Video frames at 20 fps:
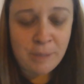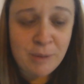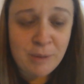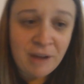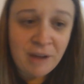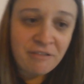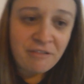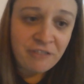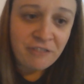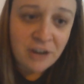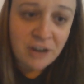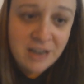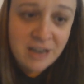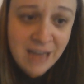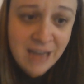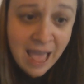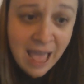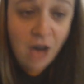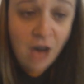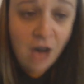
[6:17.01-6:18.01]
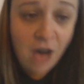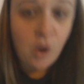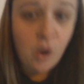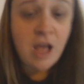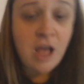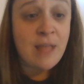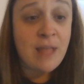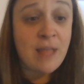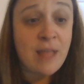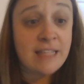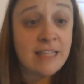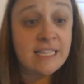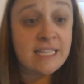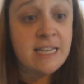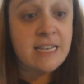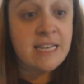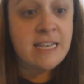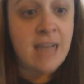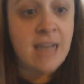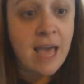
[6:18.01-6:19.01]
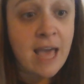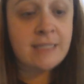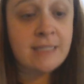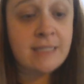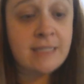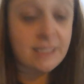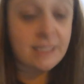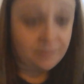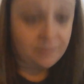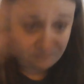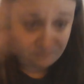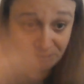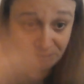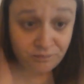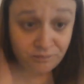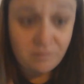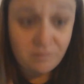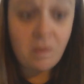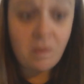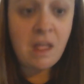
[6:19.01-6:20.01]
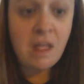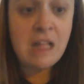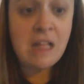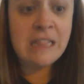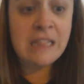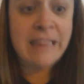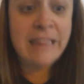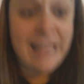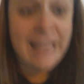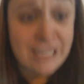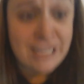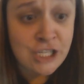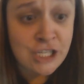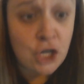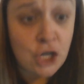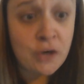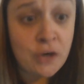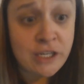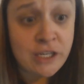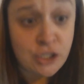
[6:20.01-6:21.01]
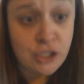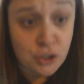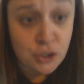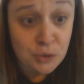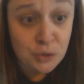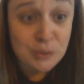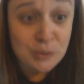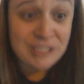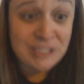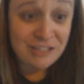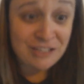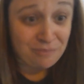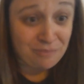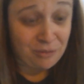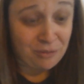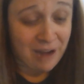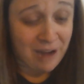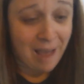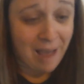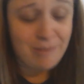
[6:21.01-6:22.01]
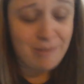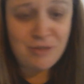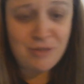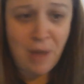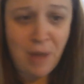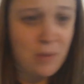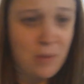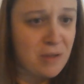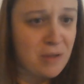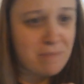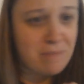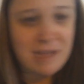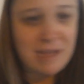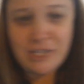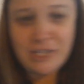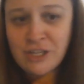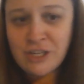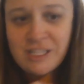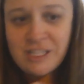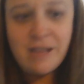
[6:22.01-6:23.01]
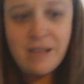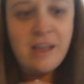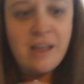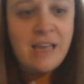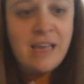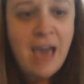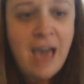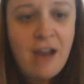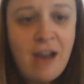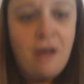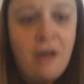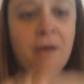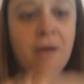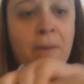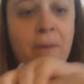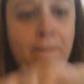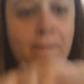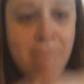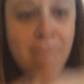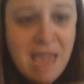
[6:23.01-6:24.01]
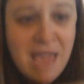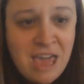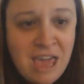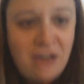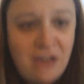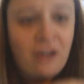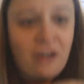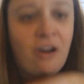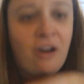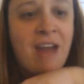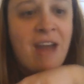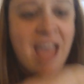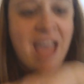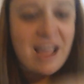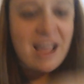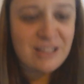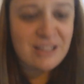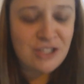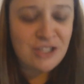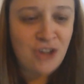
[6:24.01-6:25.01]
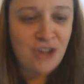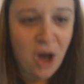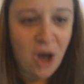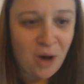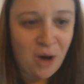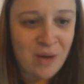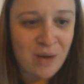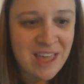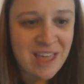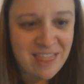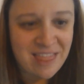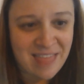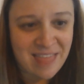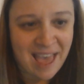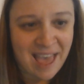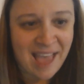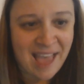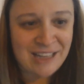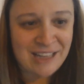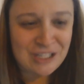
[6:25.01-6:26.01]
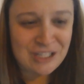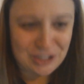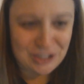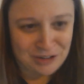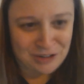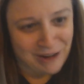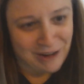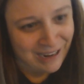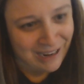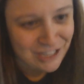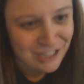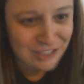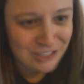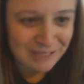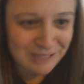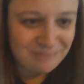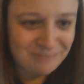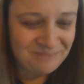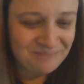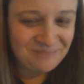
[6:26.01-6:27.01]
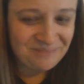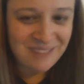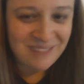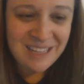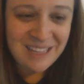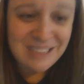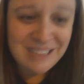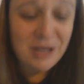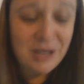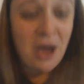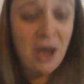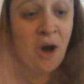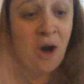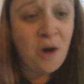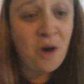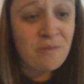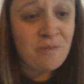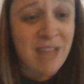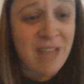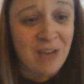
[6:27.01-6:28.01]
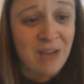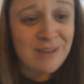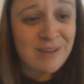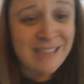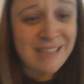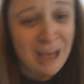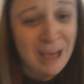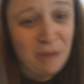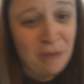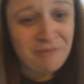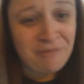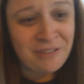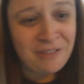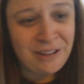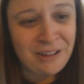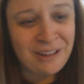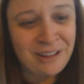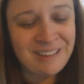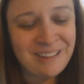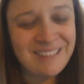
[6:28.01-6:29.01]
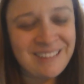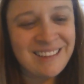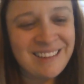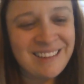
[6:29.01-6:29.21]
But for now, that's a nice, lesser intrusive prompt rather than me just kind of making her hands go in that direction. So I hope that was helpful.